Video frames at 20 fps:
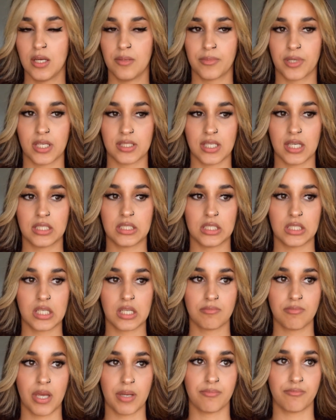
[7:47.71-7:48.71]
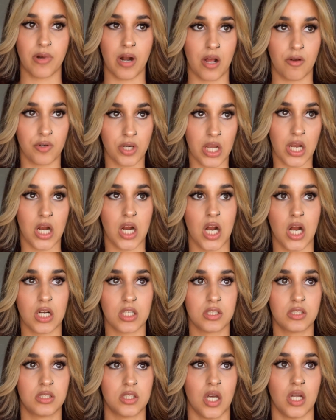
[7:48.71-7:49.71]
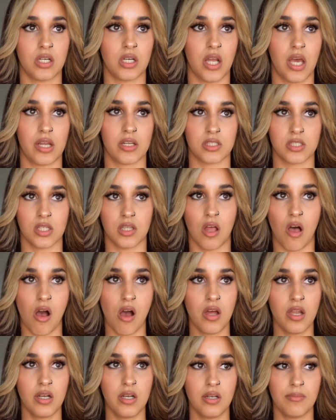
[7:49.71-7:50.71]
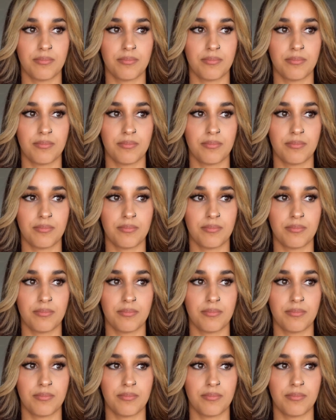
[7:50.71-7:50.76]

because I did get my brown hair done at a salon,